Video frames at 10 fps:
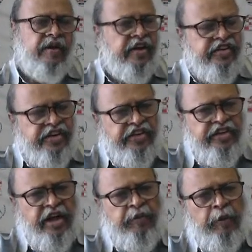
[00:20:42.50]

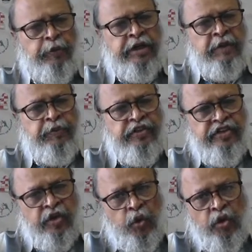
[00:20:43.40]
Restriction of opponent piece
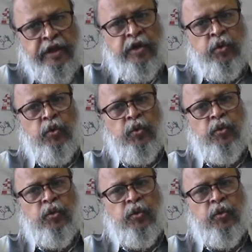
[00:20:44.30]
is a golden rule.